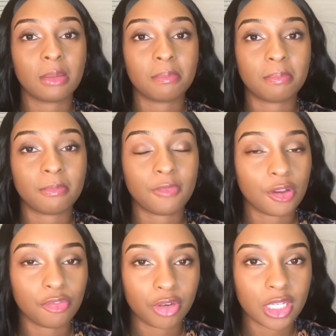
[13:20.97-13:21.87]
feel
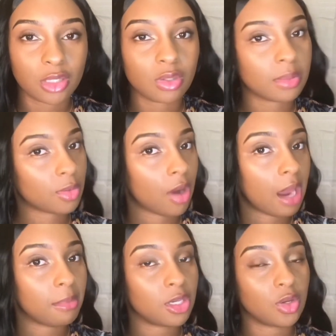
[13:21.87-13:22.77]
free to subscribe
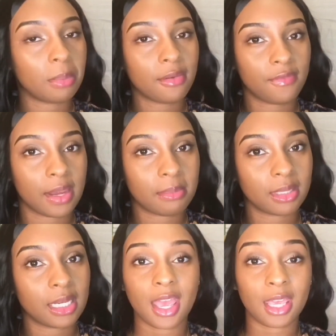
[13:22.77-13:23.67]
and join my
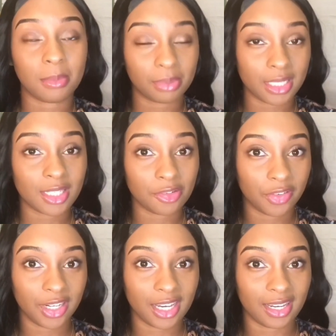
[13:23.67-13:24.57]
family. And please don't
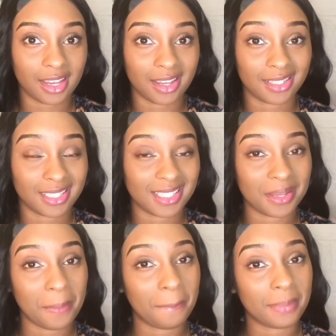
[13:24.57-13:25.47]
forget, guys,
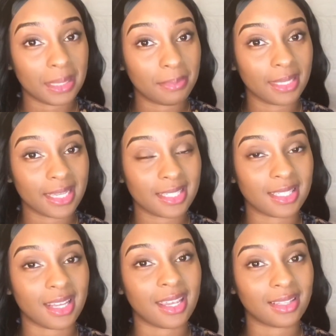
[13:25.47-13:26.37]
be blessed
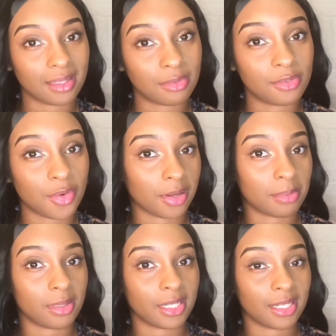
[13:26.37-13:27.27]
and live
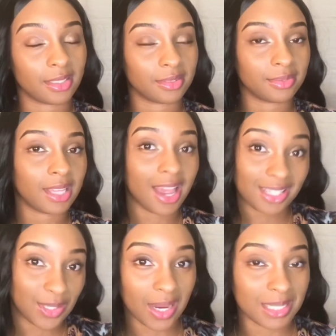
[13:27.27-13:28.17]
affordably. I'll see
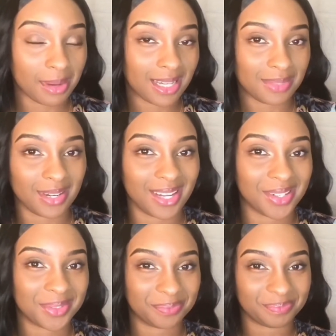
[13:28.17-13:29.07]
you guys in my next video.
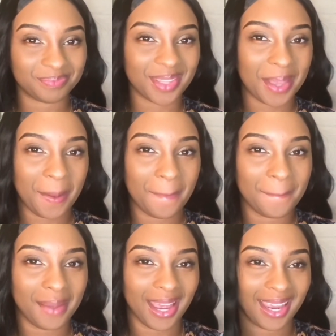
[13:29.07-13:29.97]
Bye.